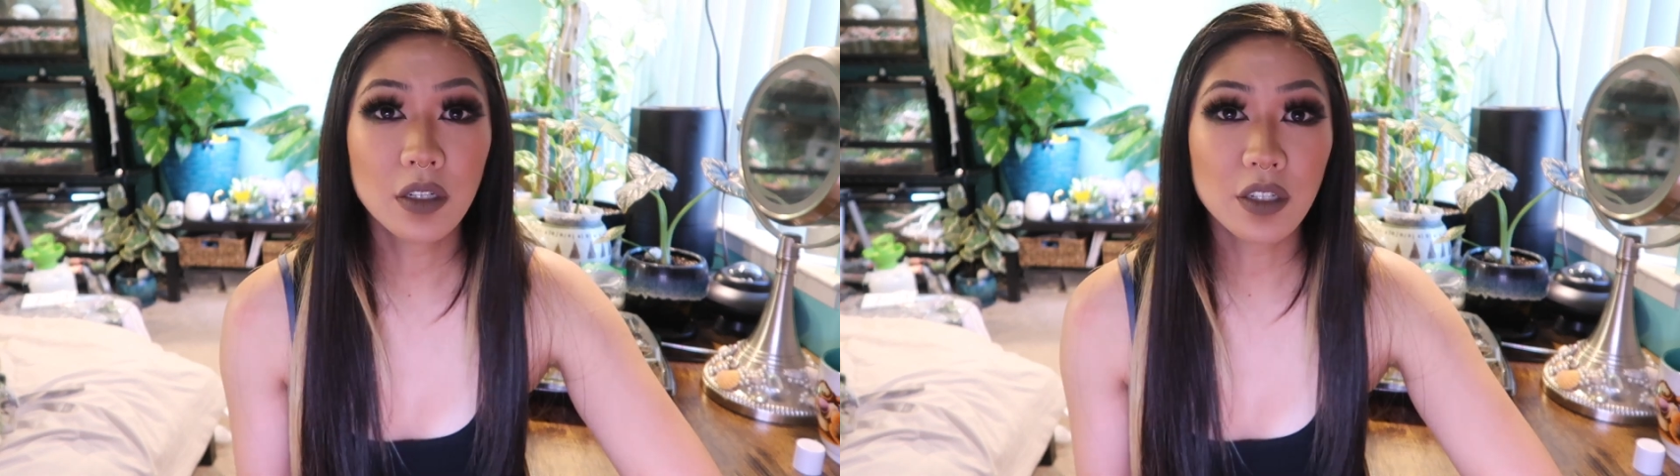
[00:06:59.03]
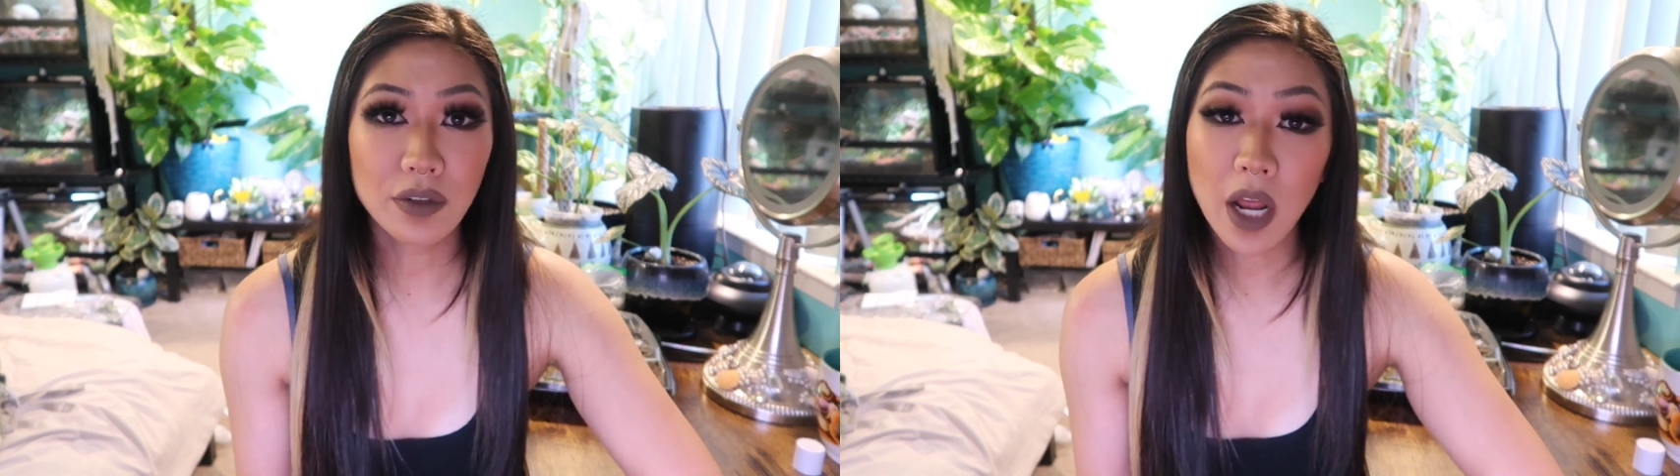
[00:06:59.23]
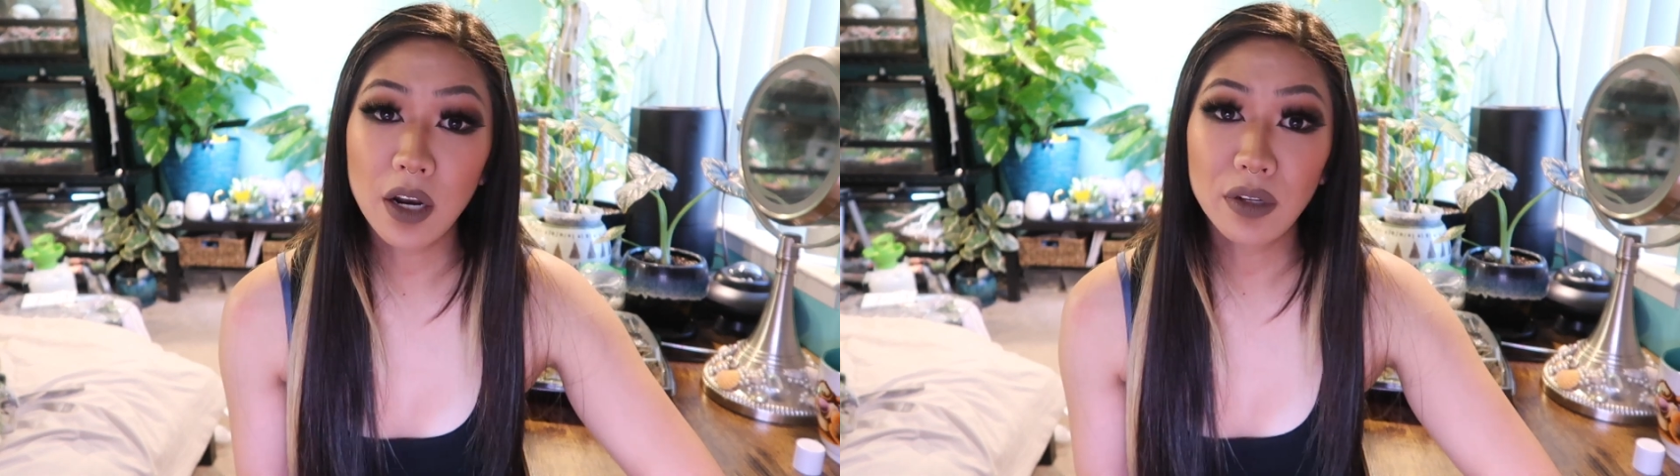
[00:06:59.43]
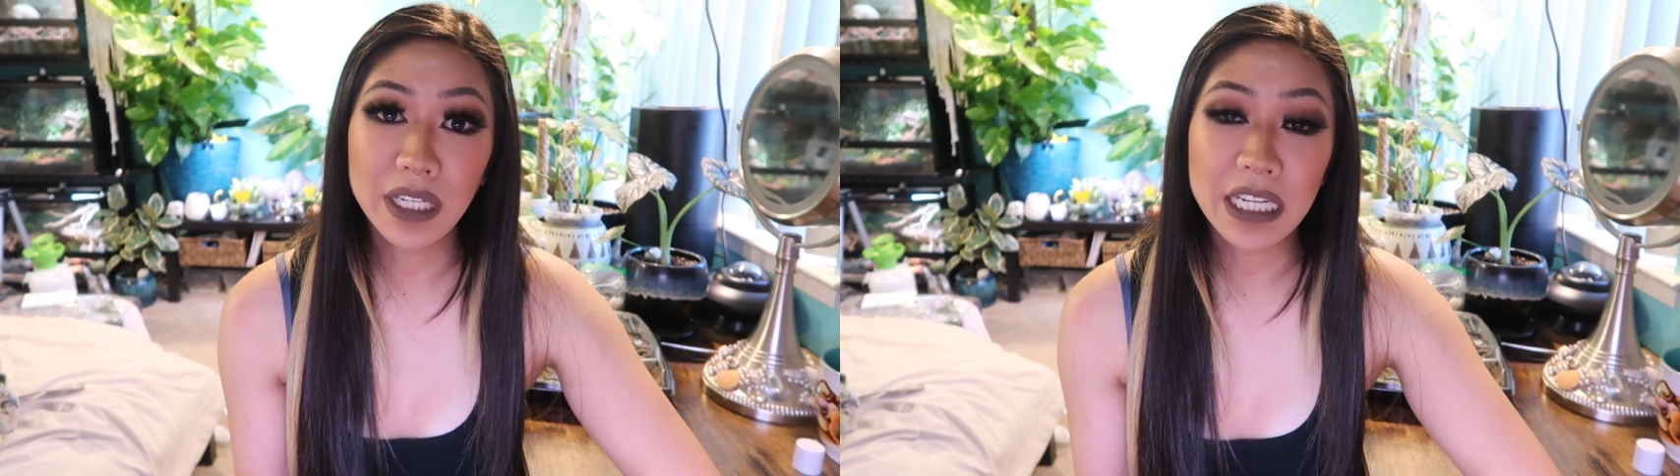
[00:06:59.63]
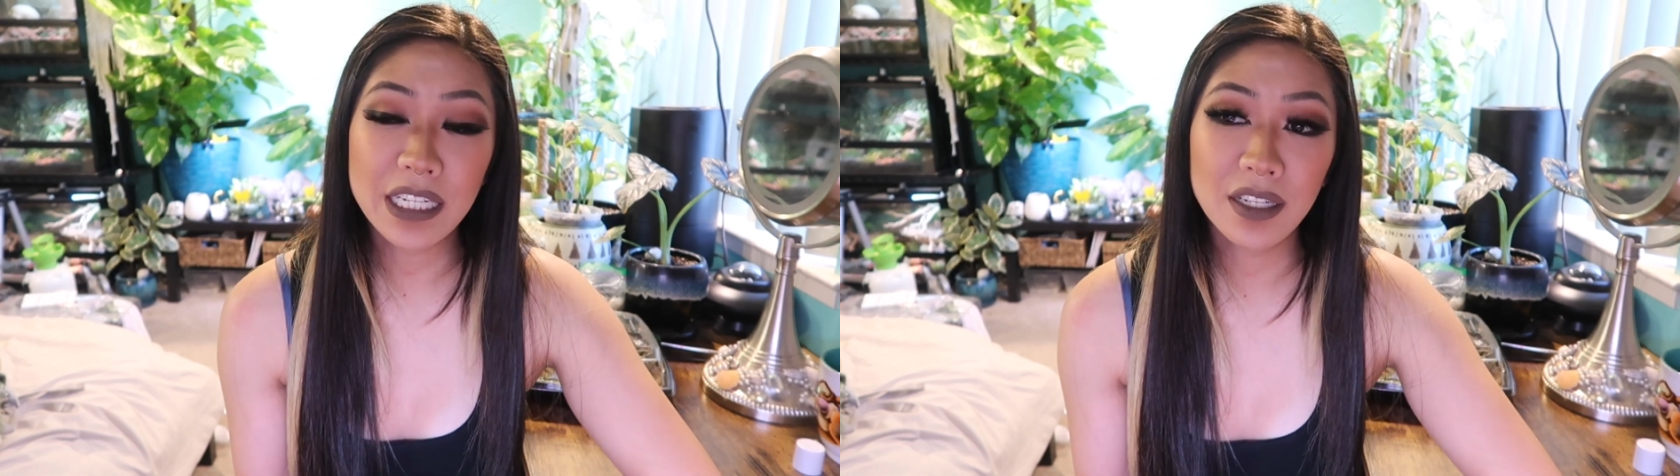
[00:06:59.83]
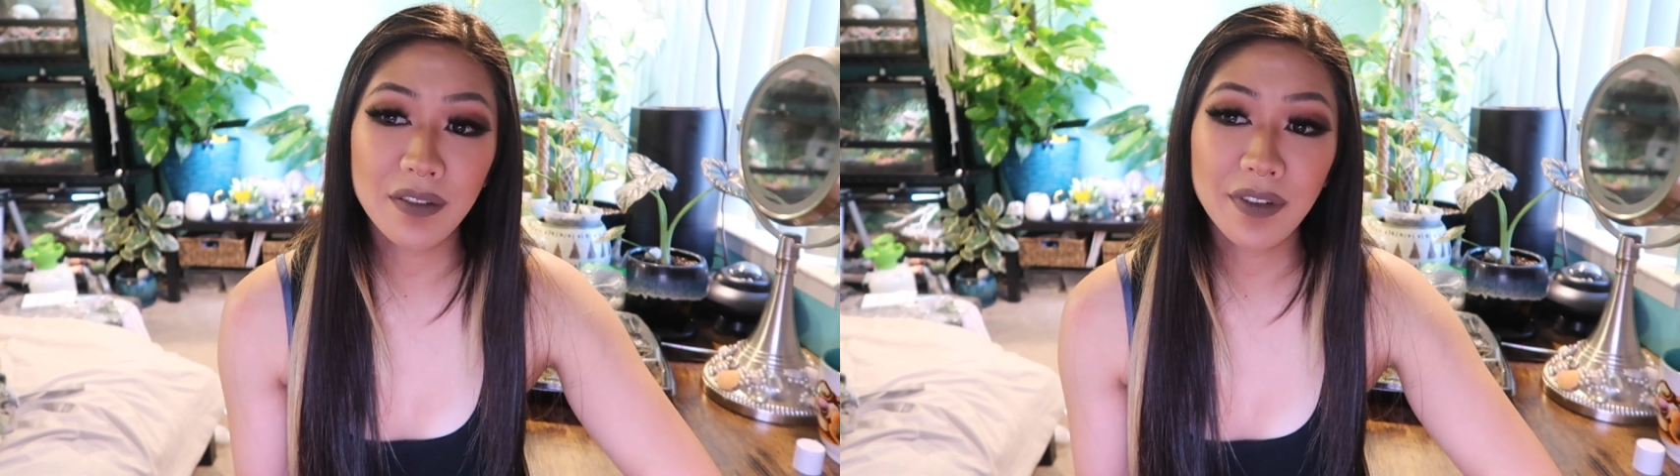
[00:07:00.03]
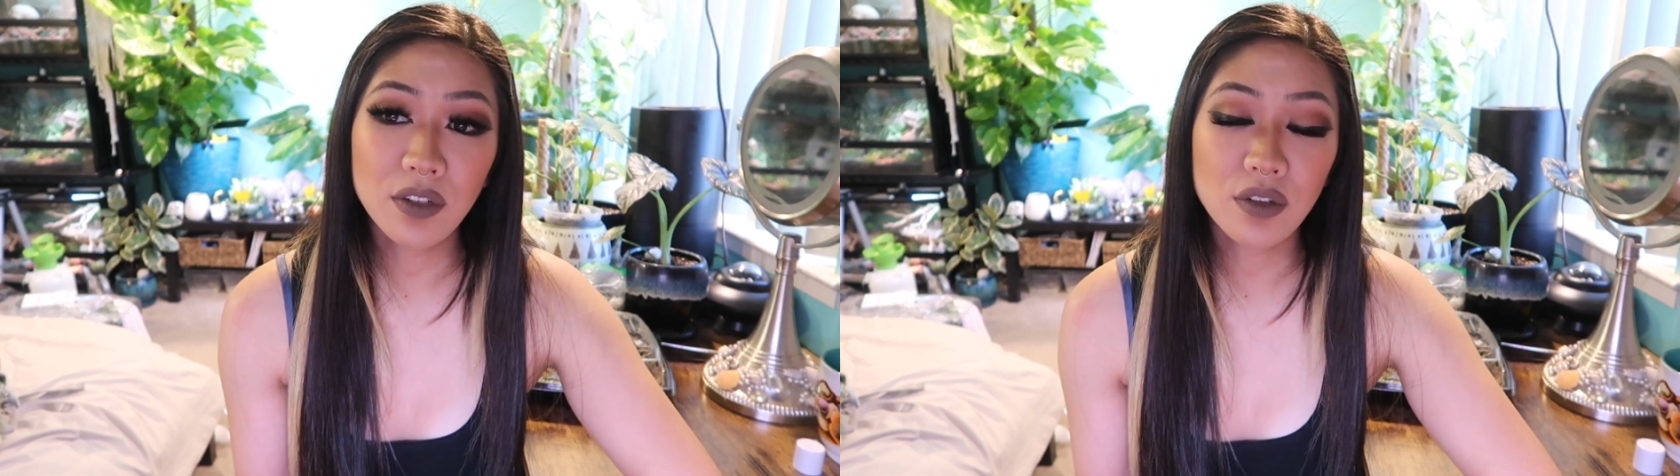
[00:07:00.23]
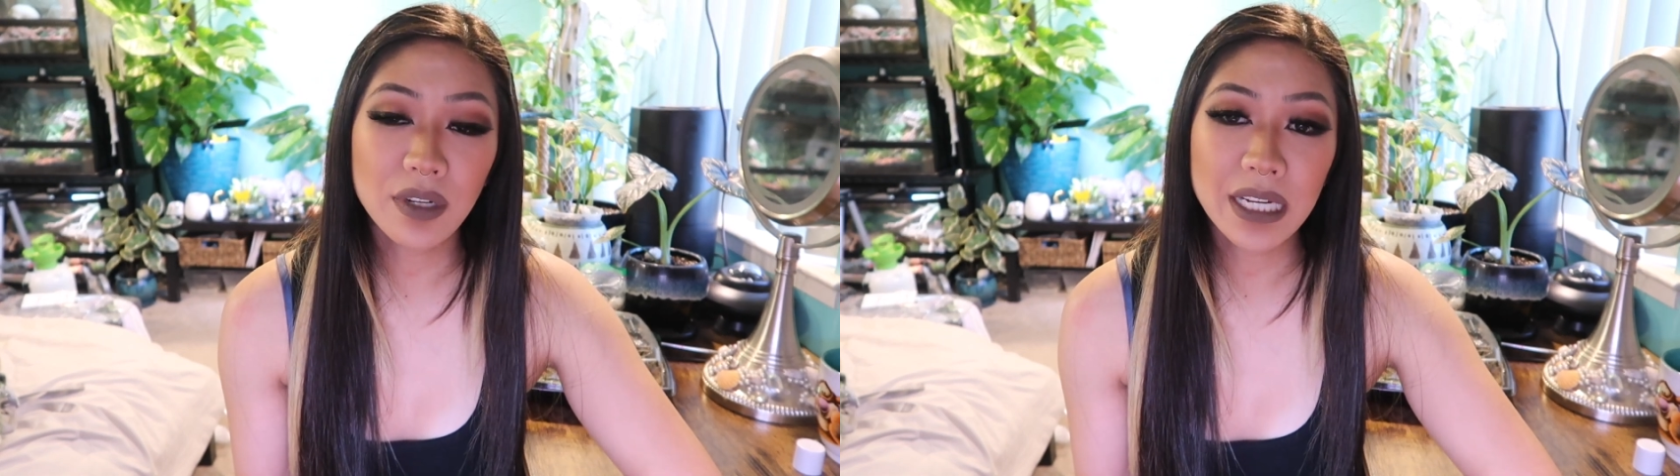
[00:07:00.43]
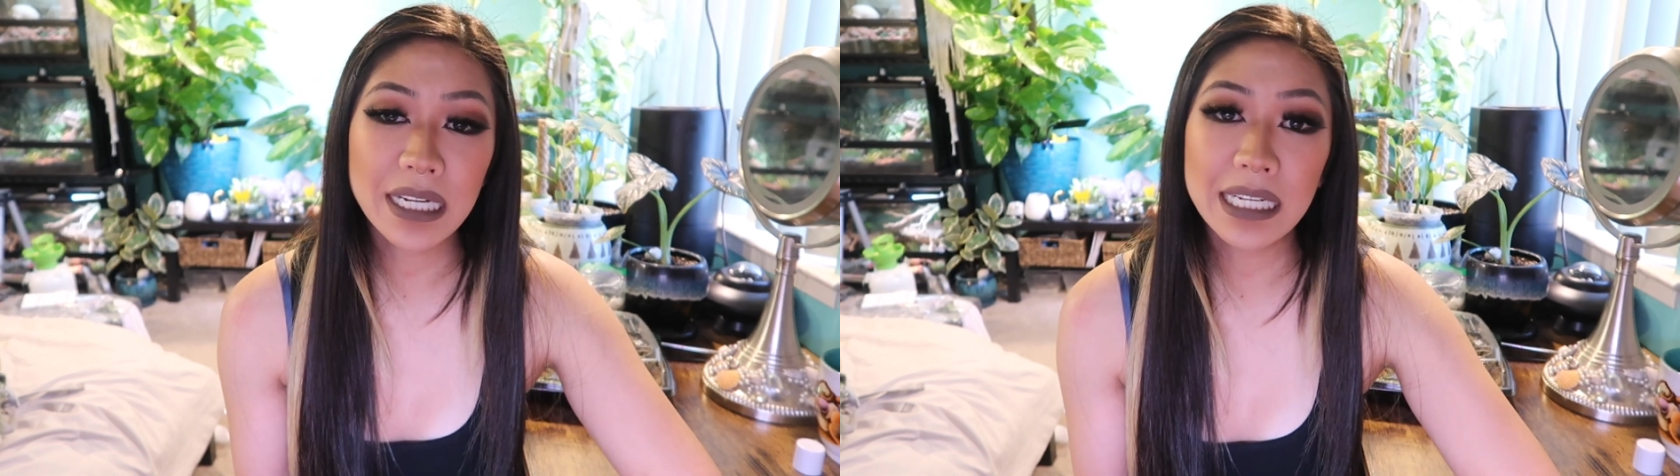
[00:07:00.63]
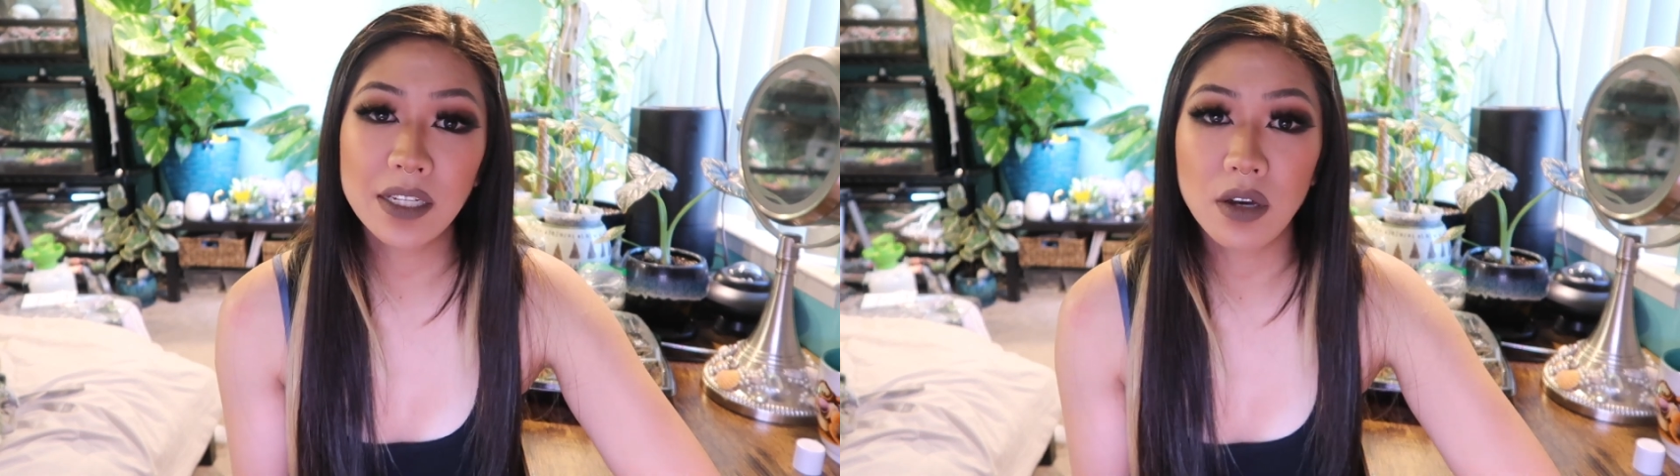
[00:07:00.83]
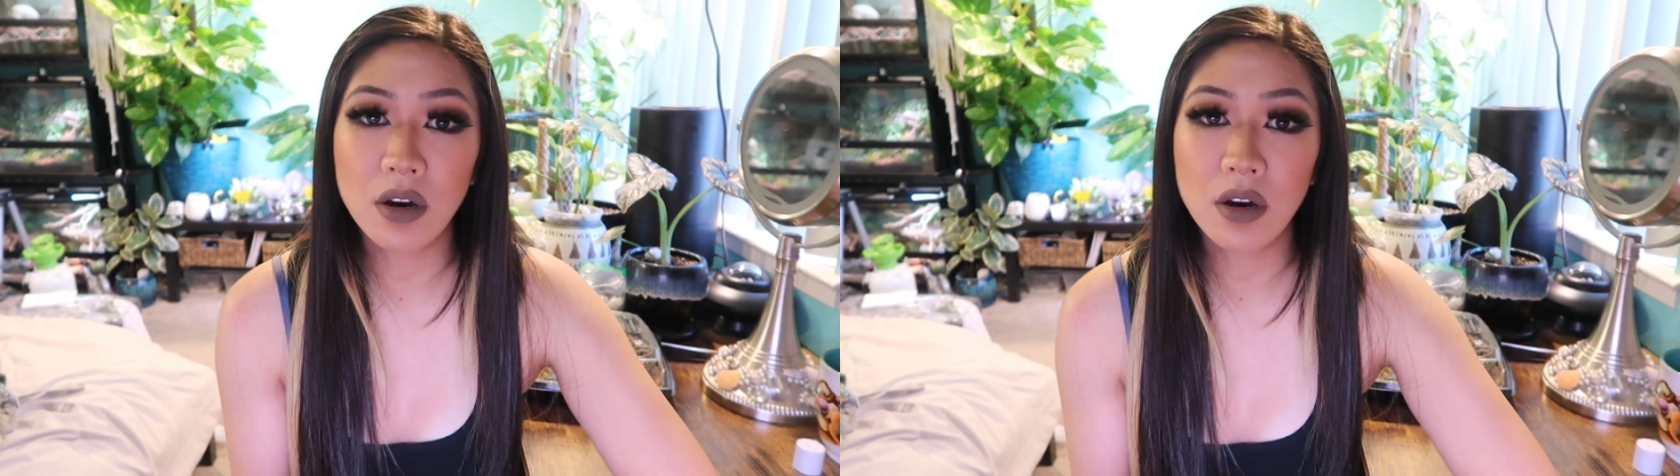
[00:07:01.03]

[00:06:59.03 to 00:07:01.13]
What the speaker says: So not only is it filtering, it's